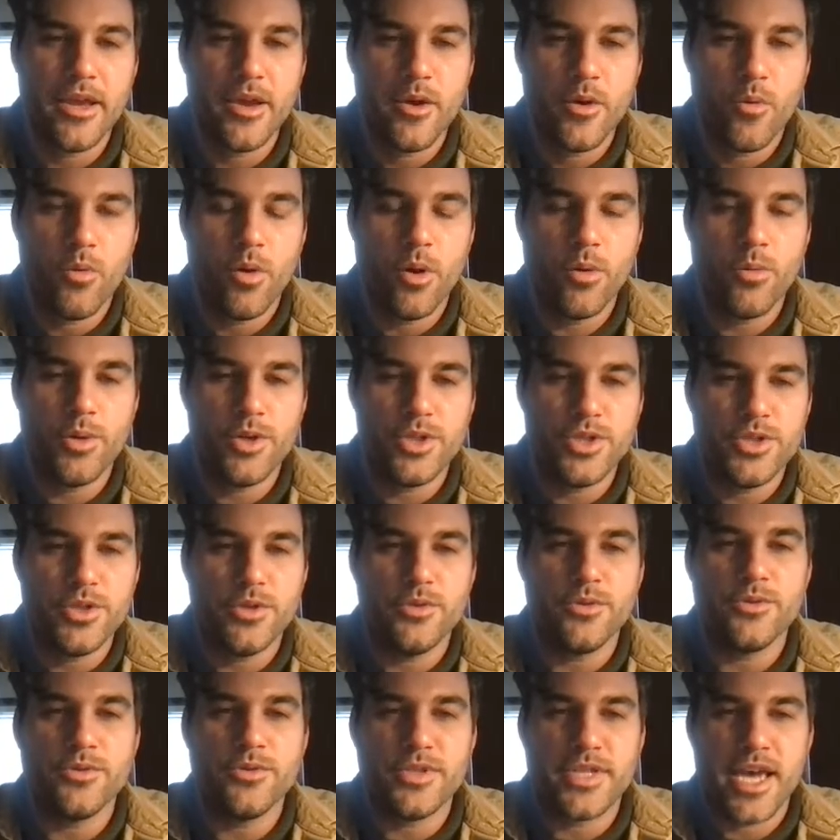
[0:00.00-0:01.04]
What would
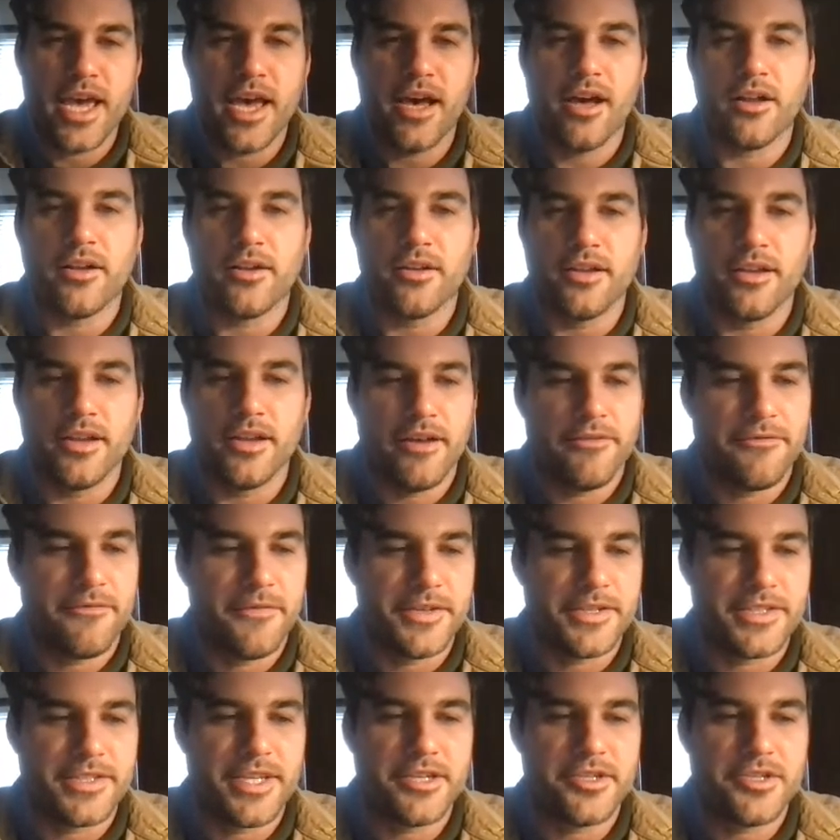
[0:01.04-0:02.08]
you tell a
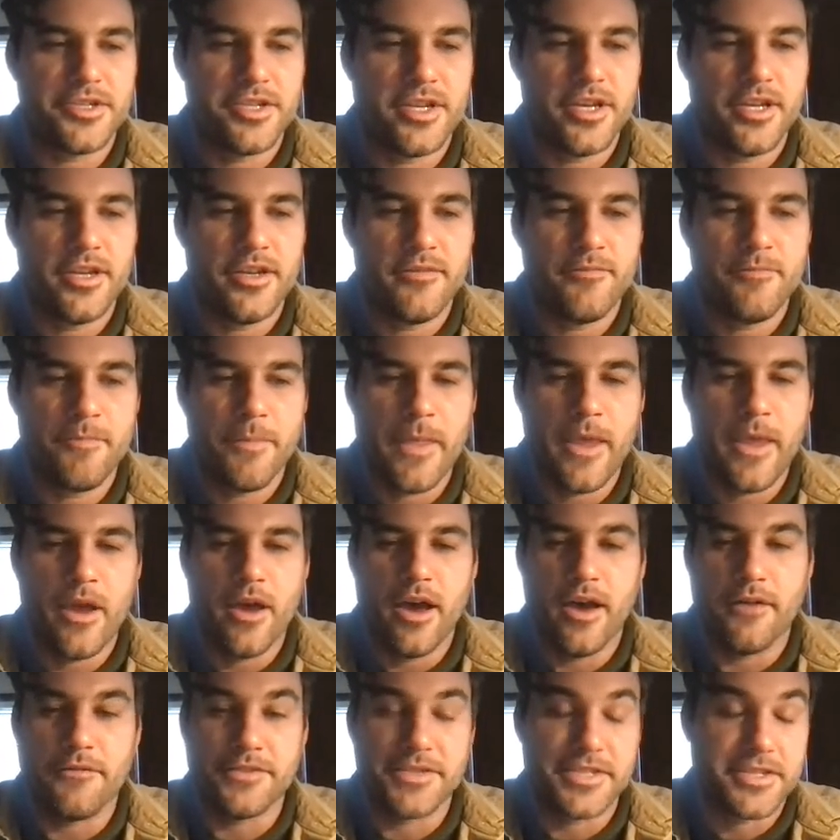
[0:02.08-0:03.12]
physician,
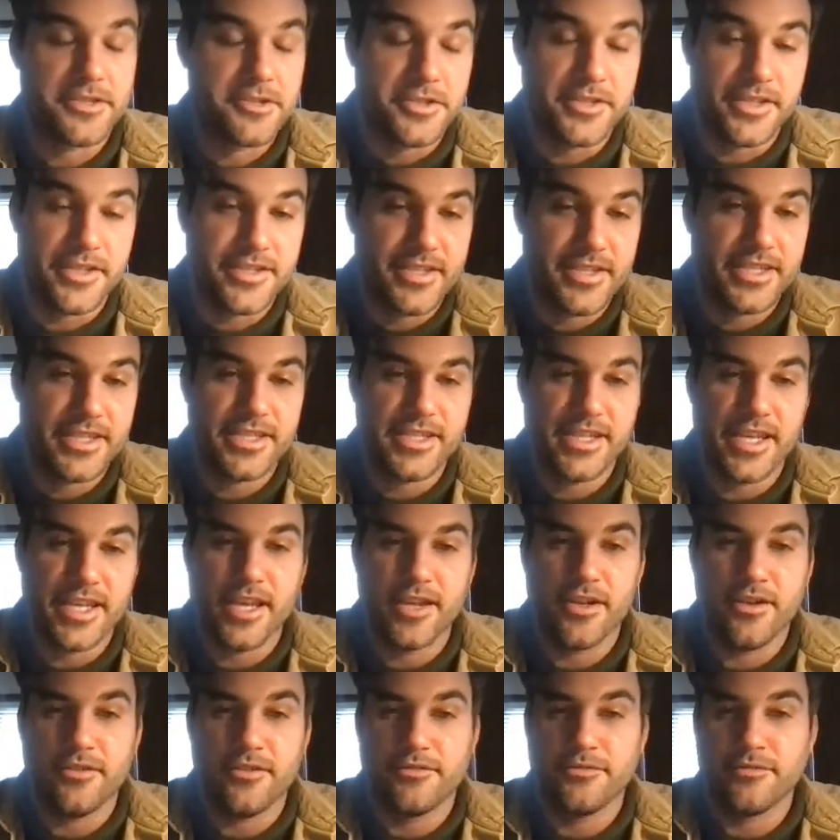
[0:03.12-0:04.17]
a physician's
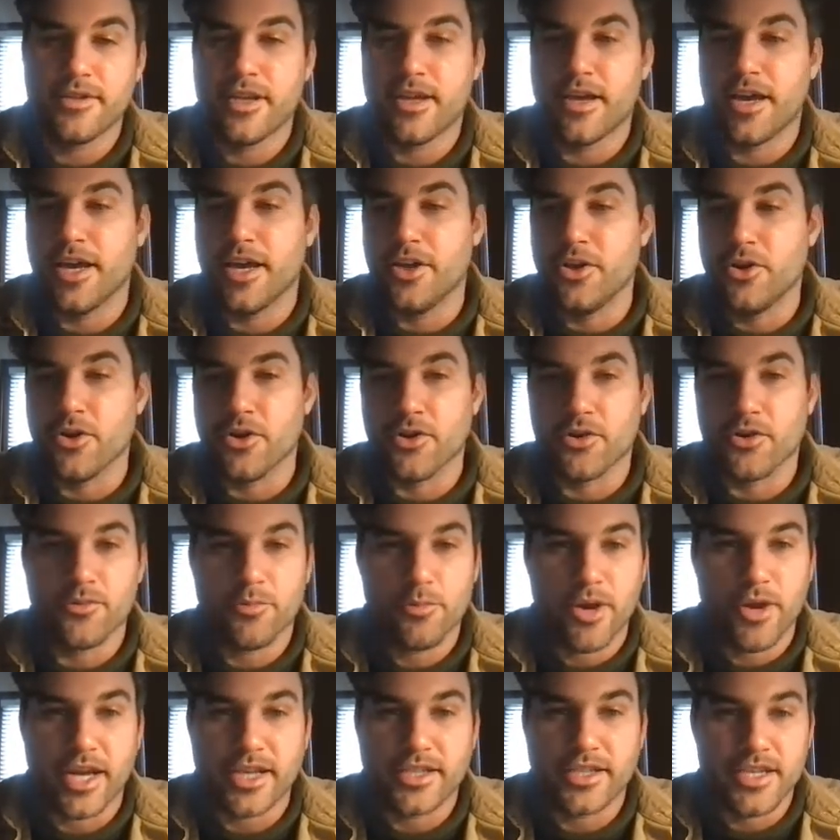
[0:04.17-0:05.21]
assistant, a nurse
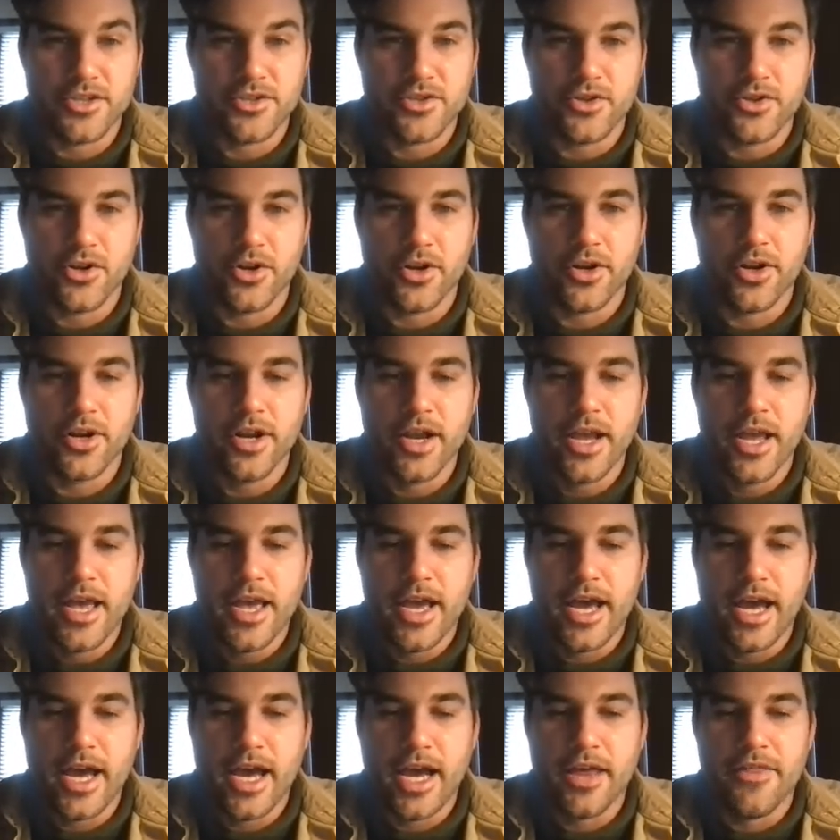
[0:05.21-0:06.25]
practitioner
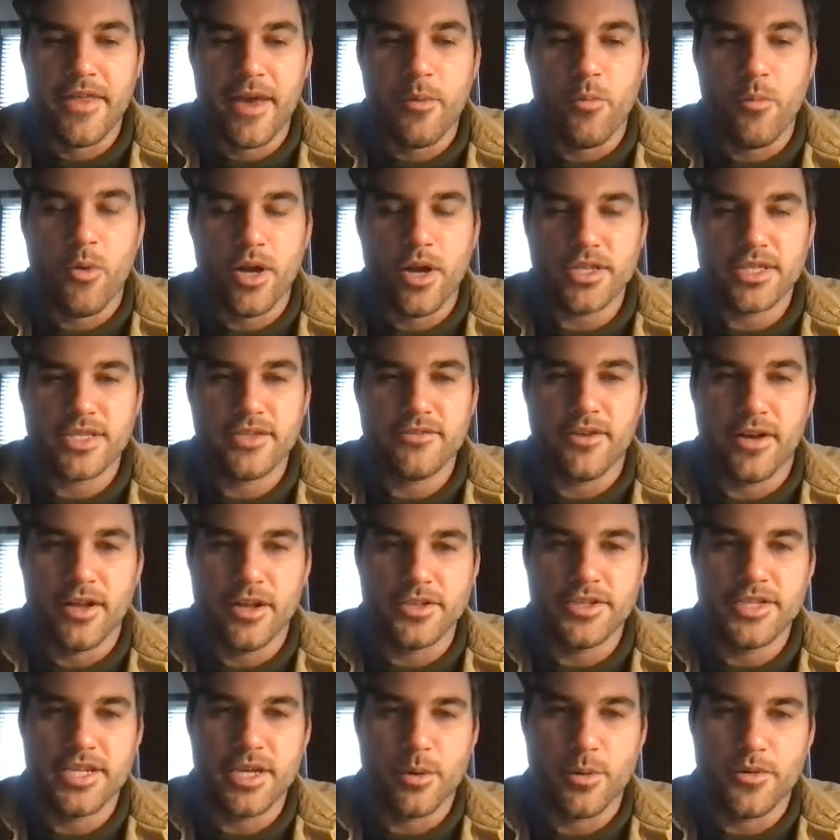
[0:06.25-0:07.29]
that wants to
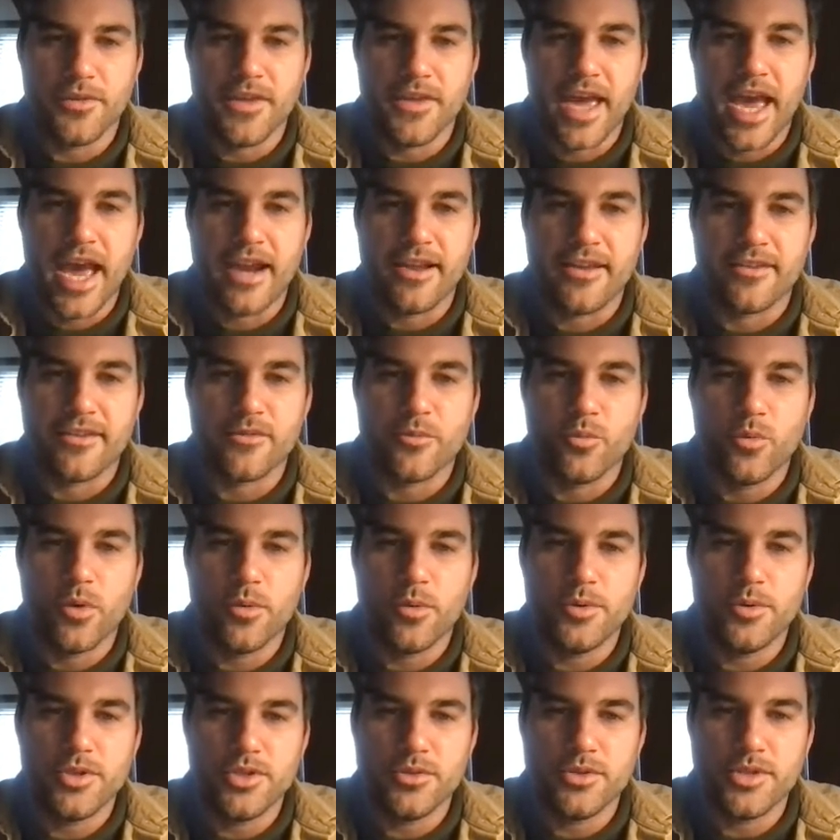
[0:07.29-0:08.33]
volunteer with the ADISC? What
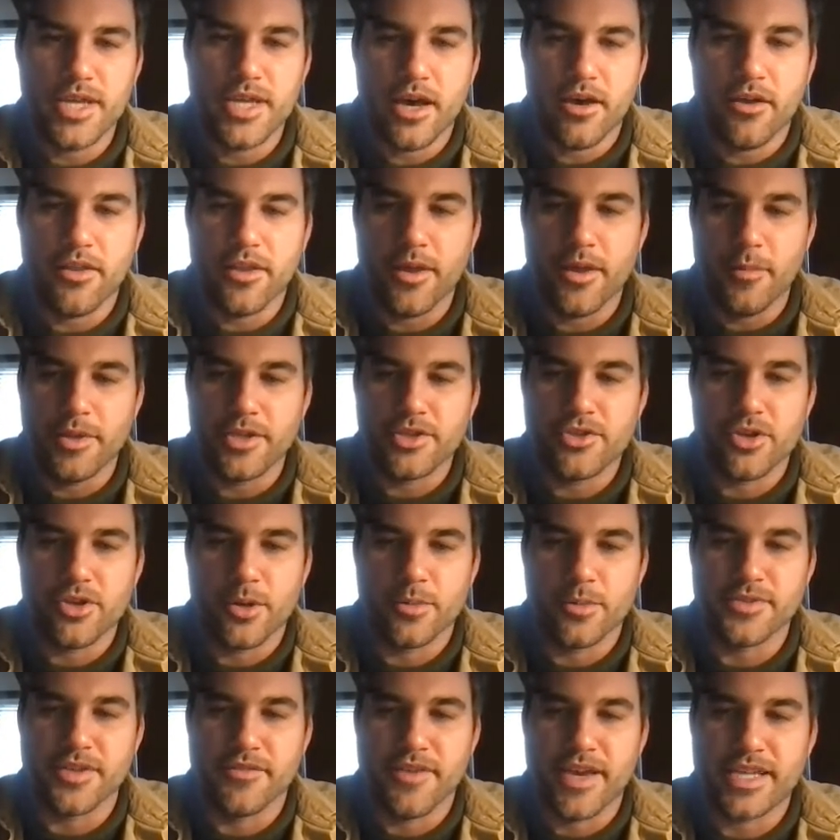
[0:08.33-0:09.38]
would you tell them in
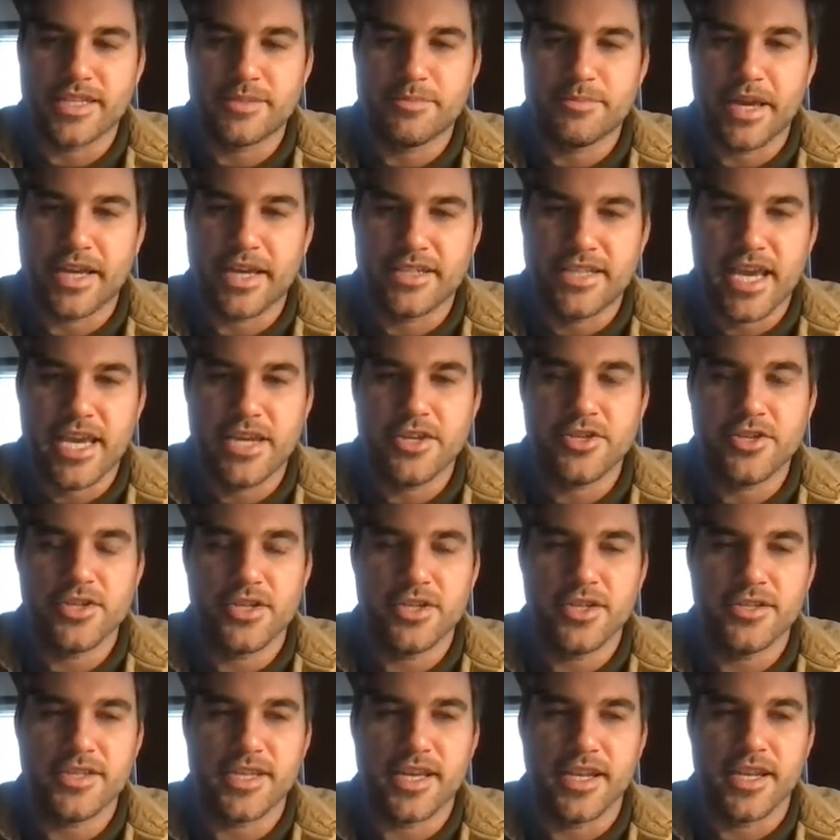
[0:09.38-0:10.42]
terms of
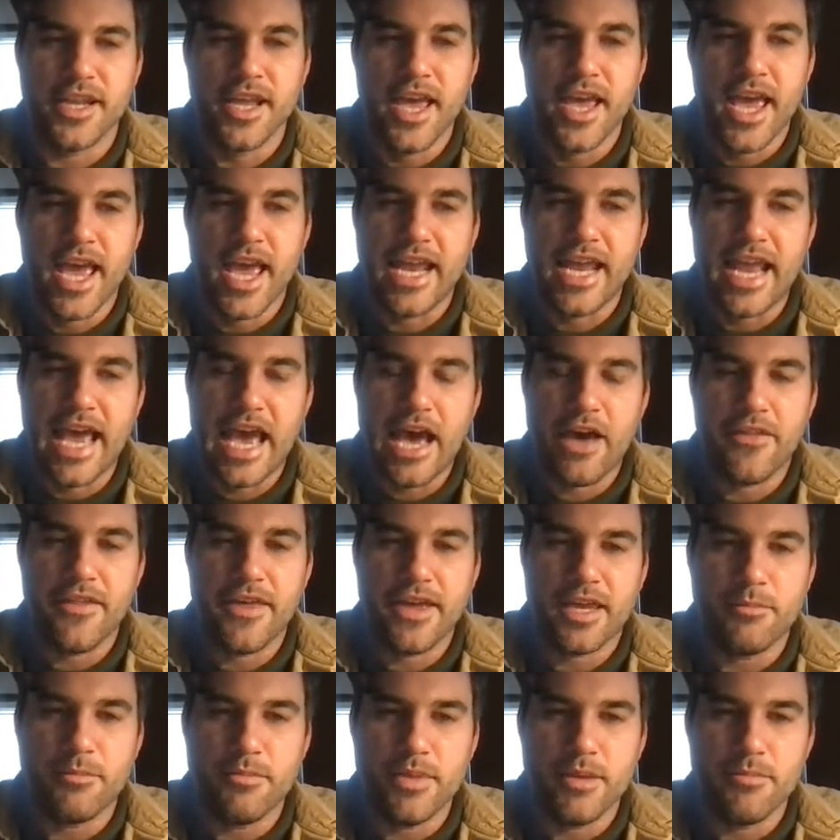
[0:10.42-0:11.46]
expectations and how they
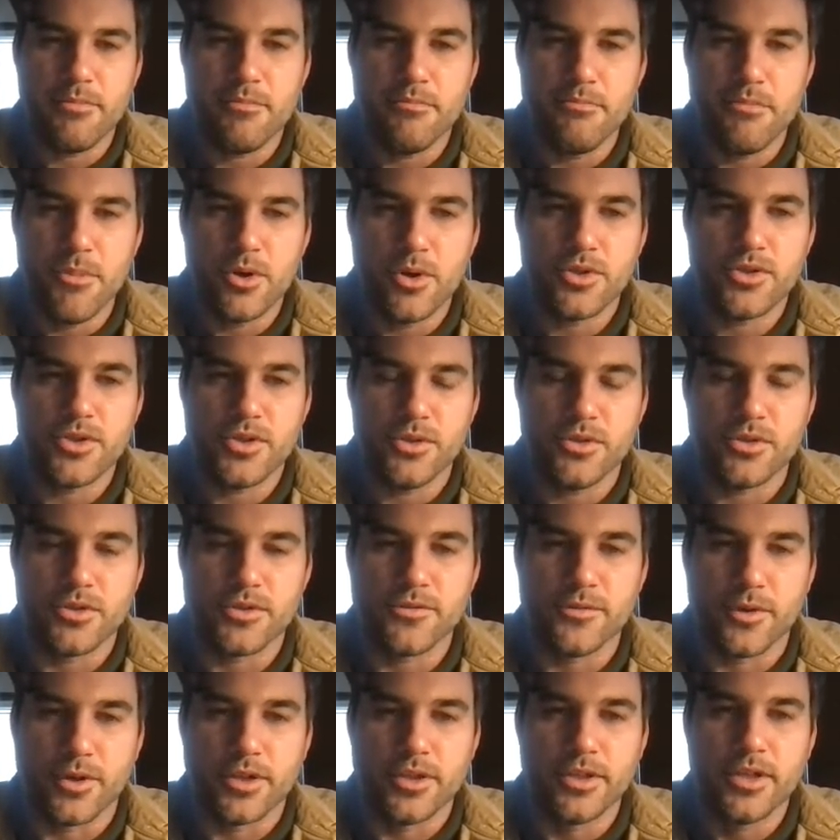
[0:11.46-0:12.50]
can be most
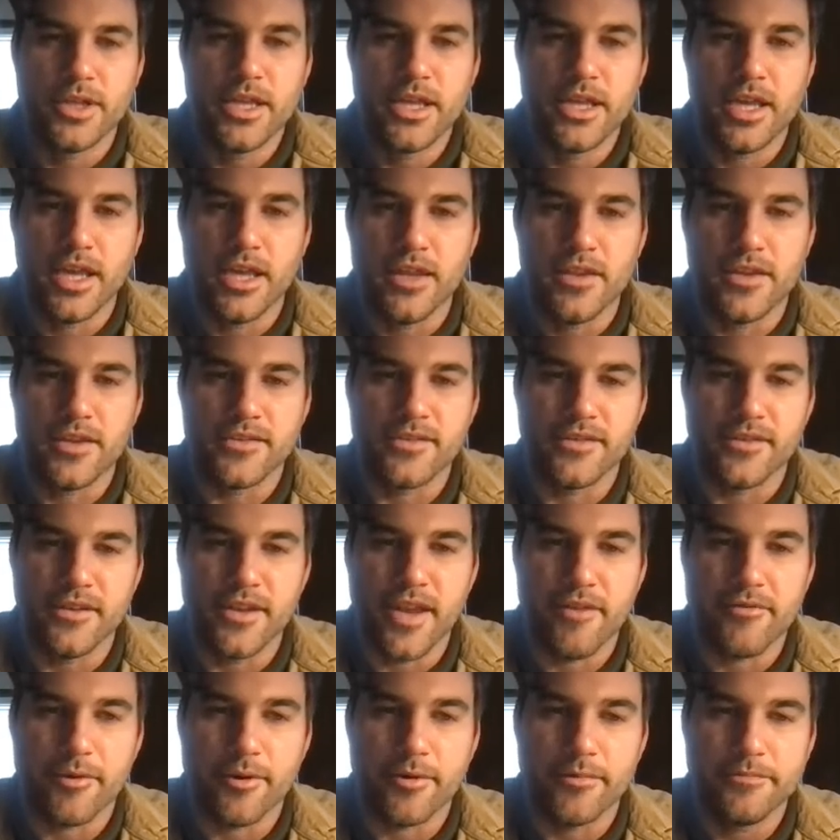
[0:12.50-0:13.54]
useful in this
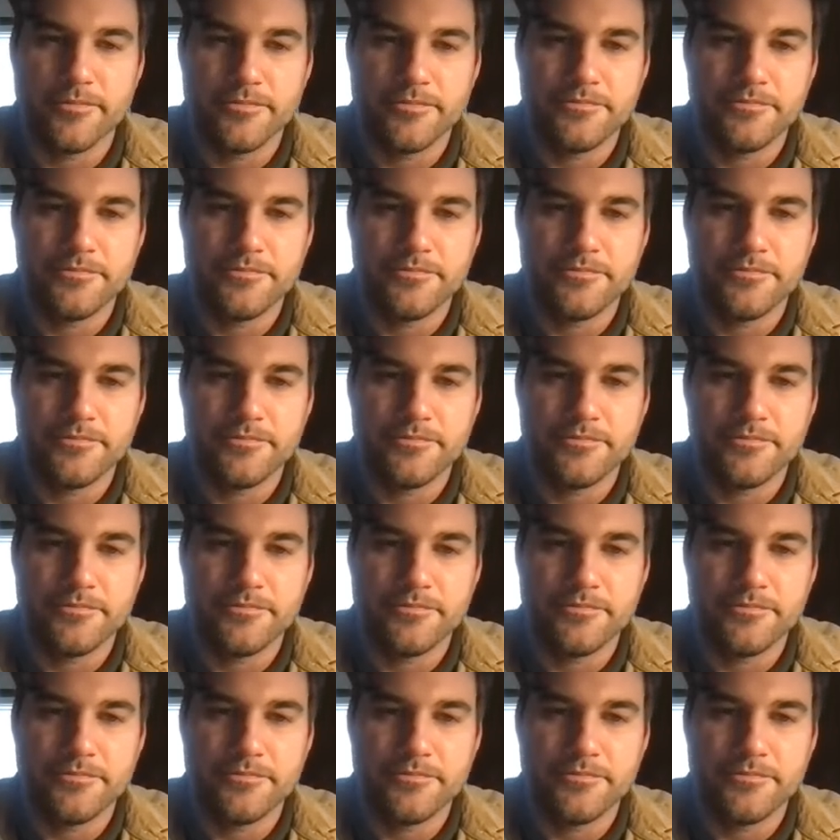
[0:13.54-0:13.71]
endeavor?